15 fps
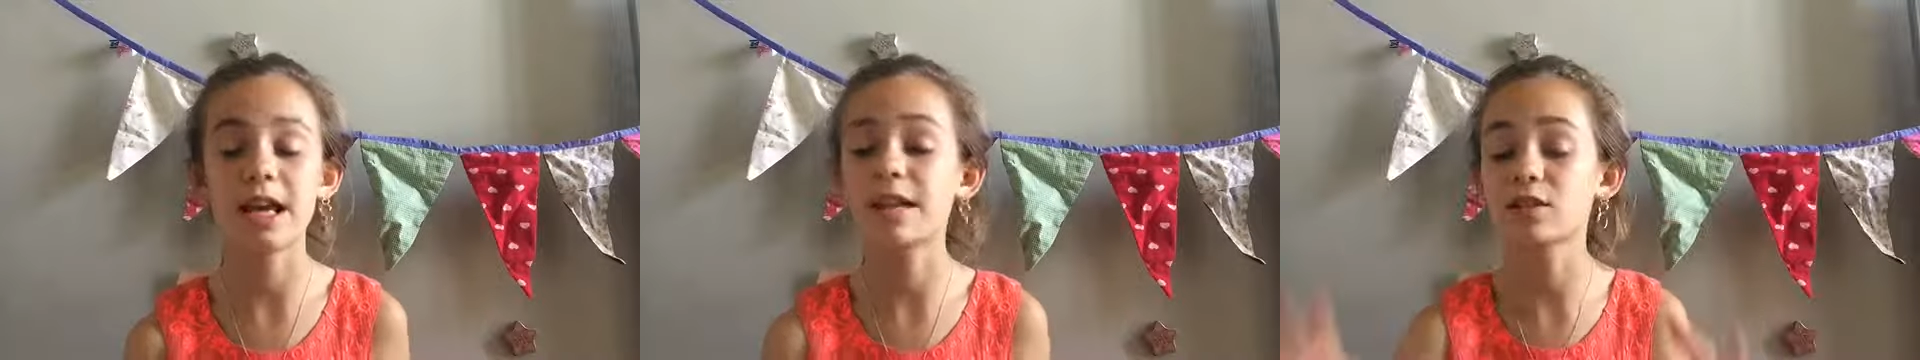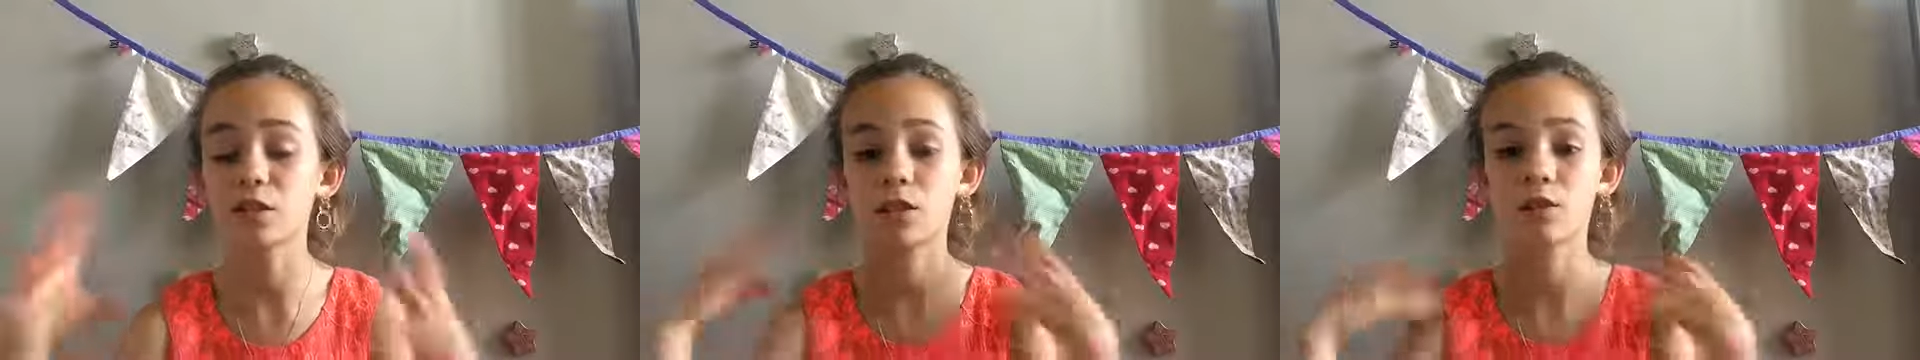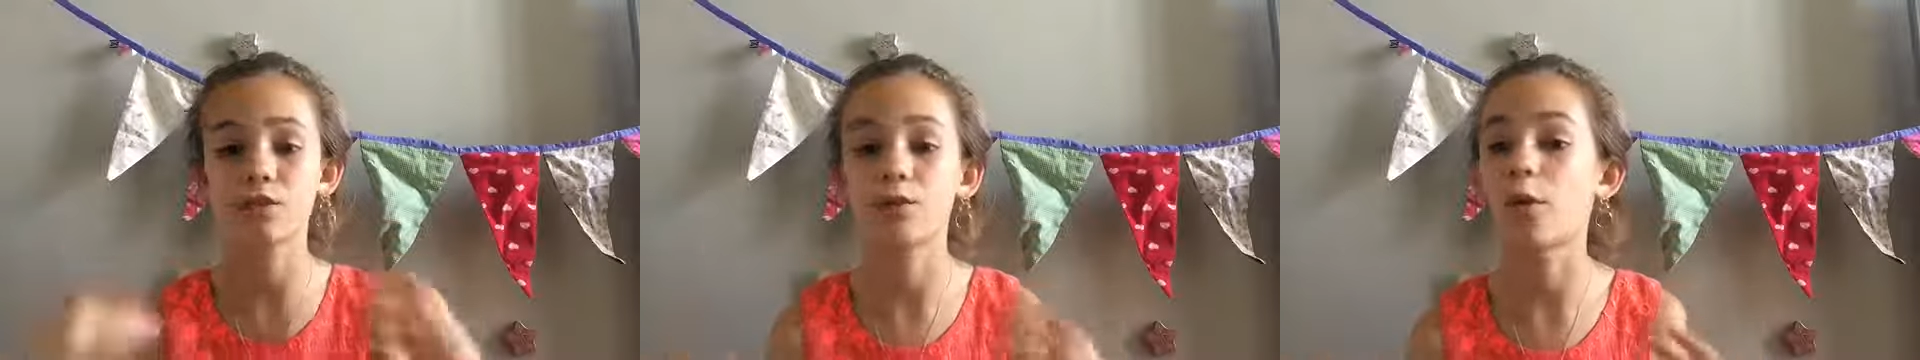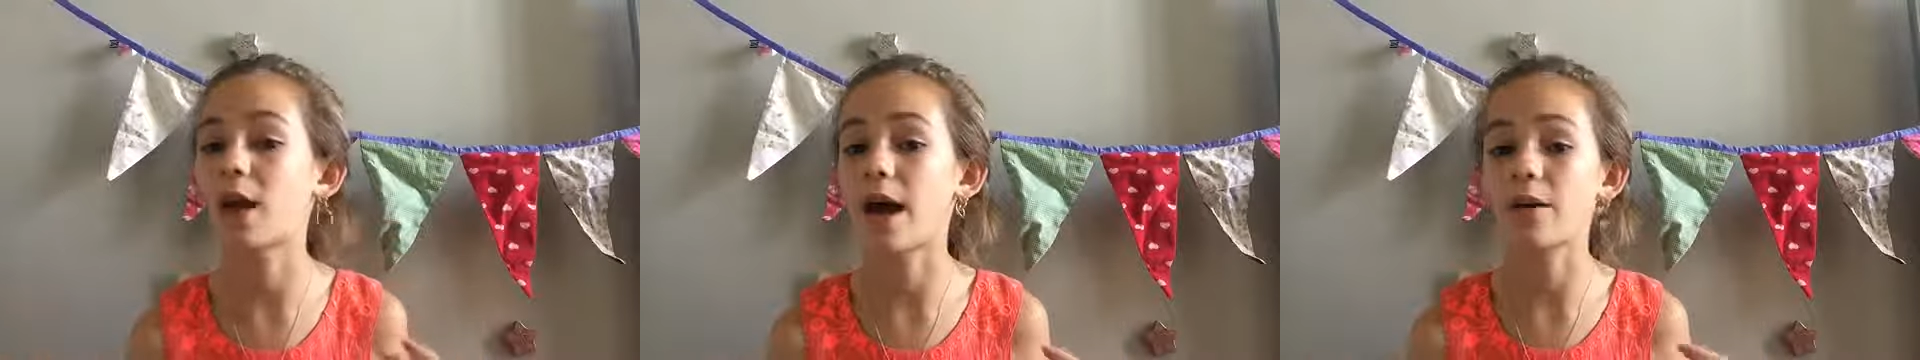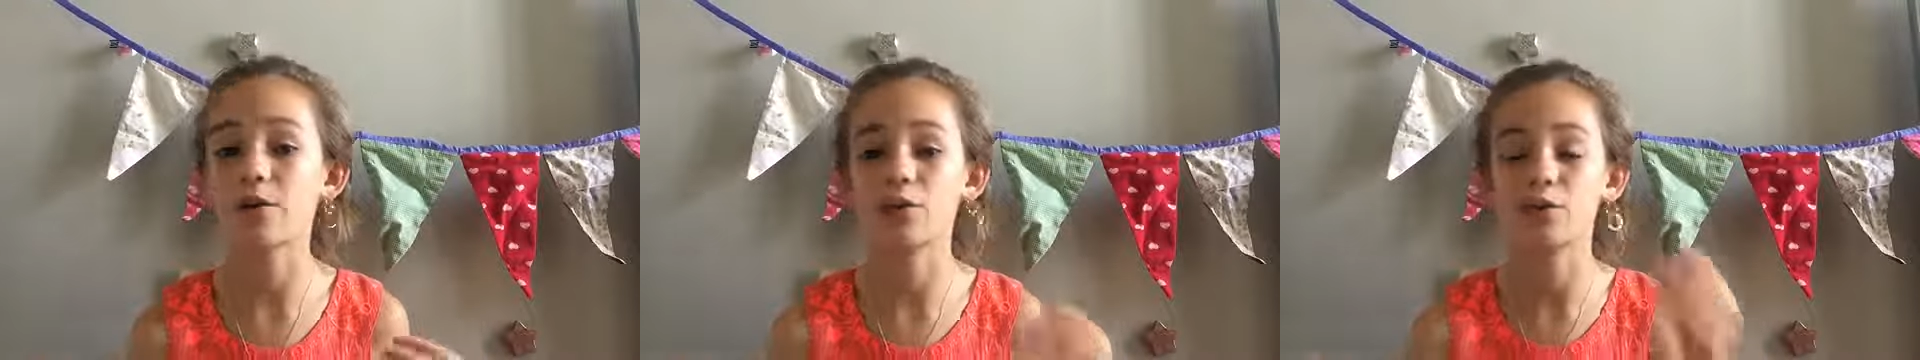it's going to fall
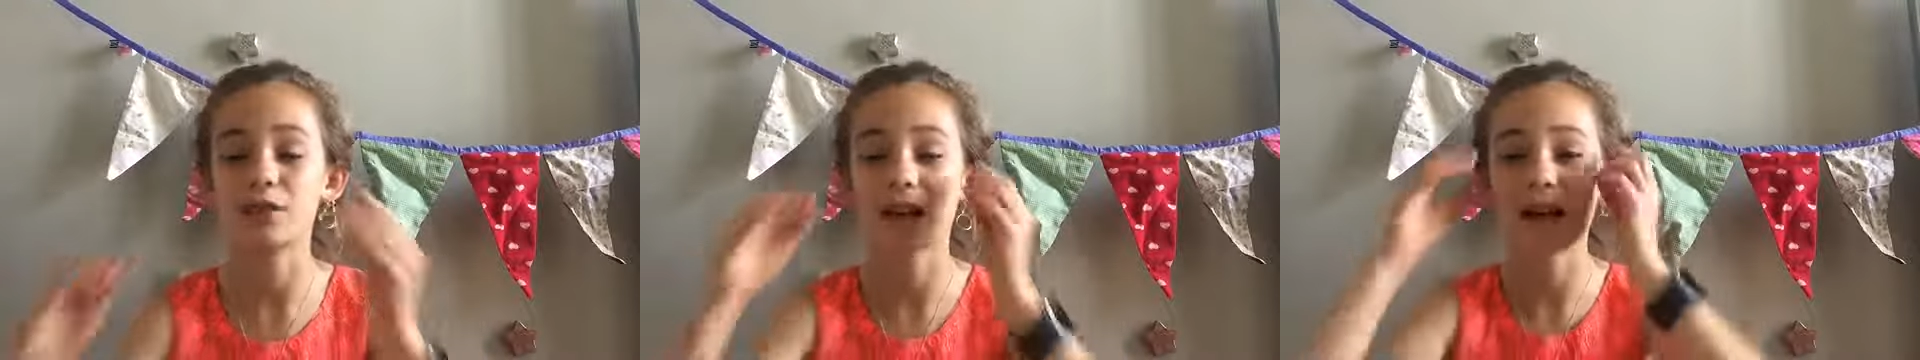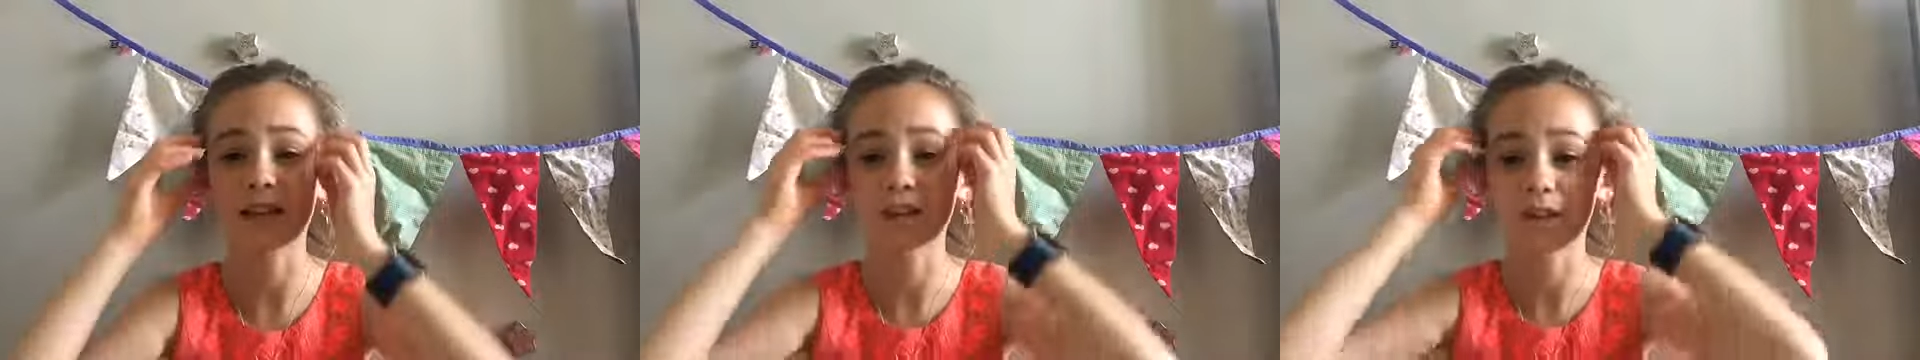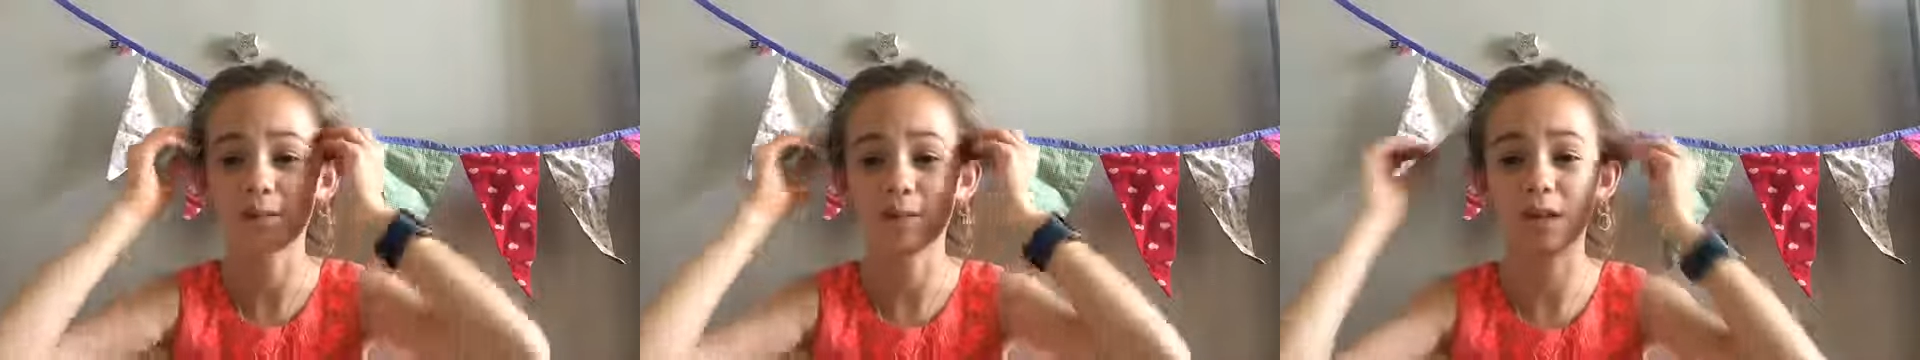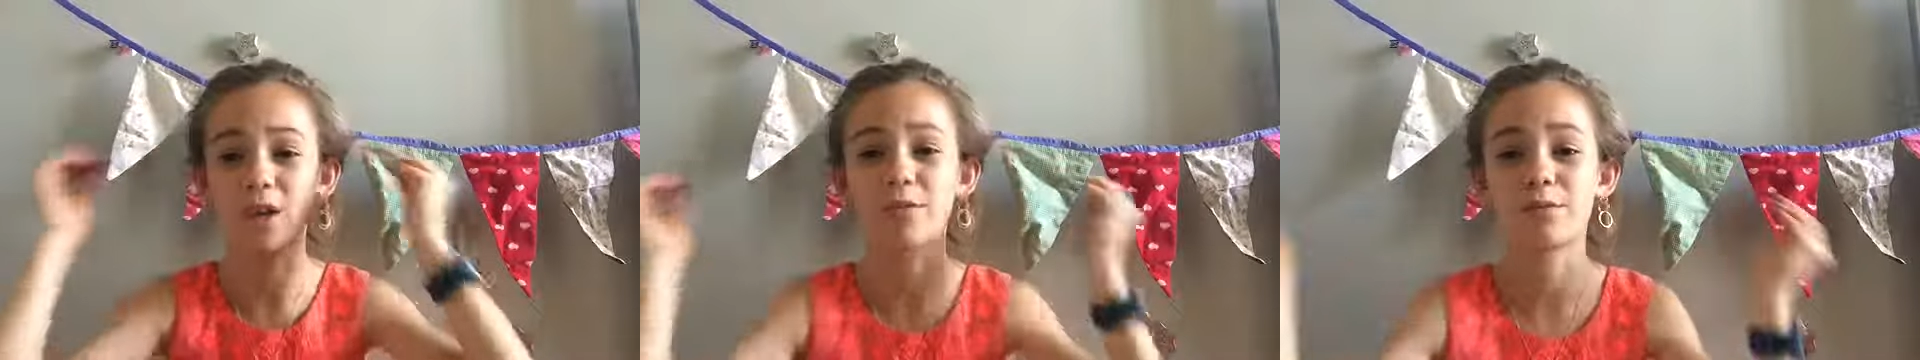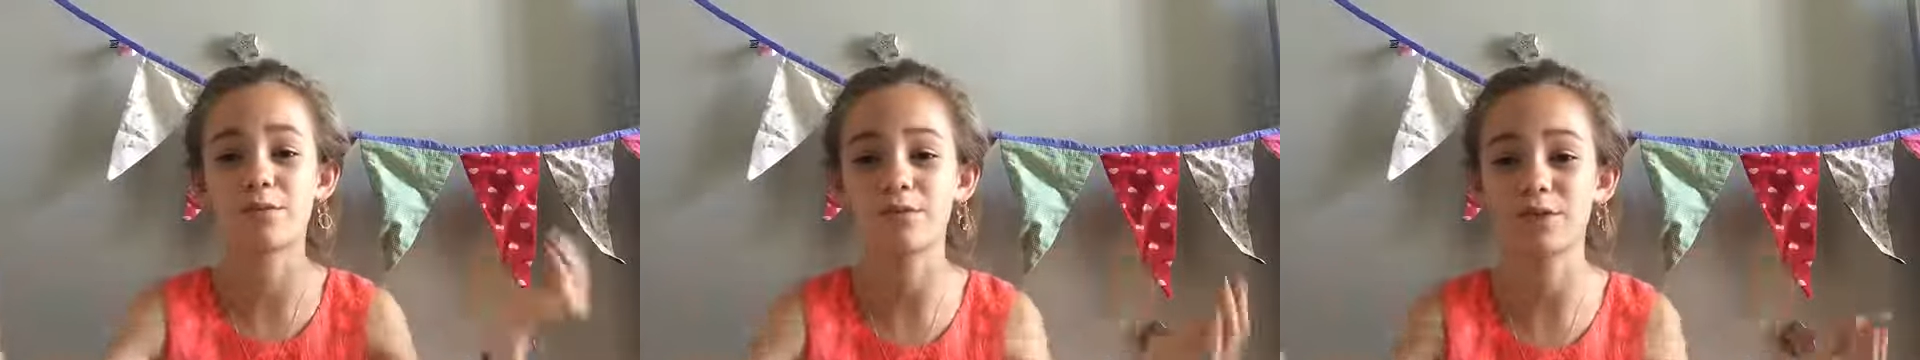out through the day, it's going to be
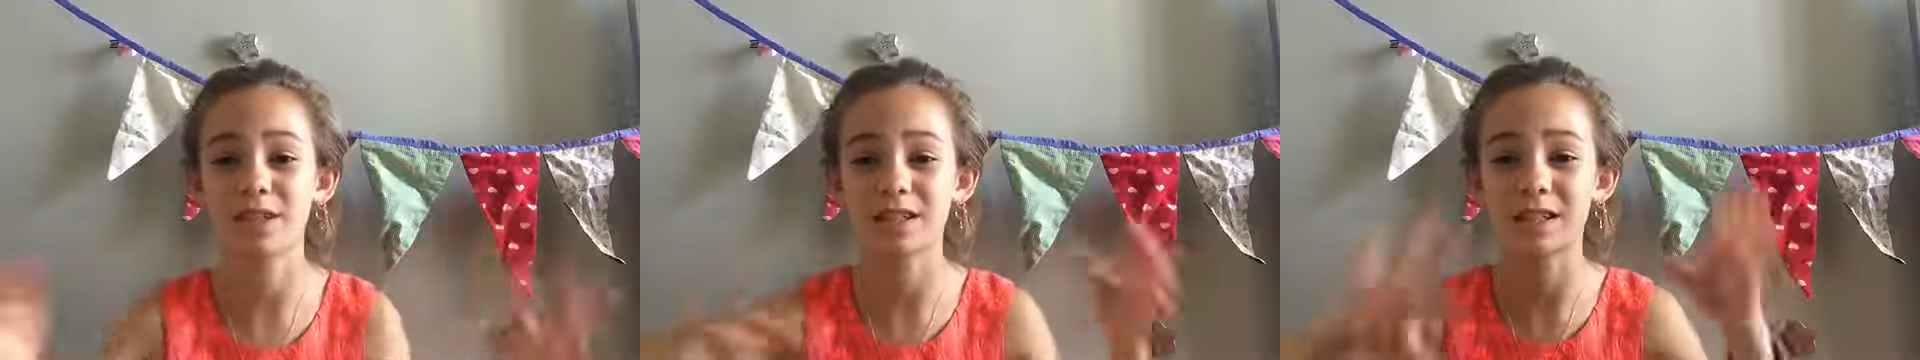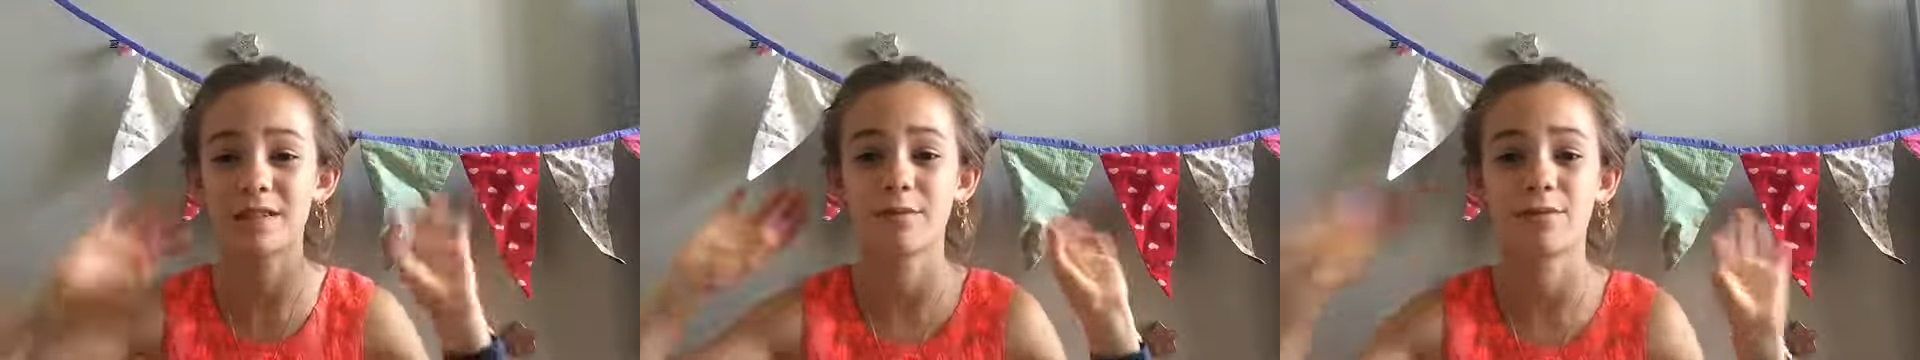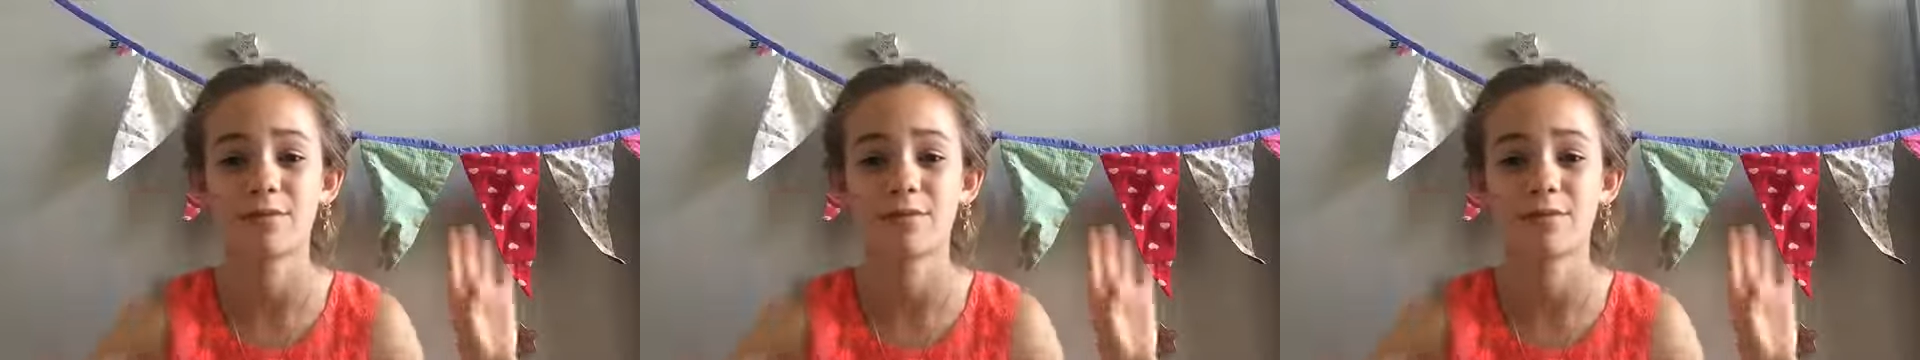going frizzy and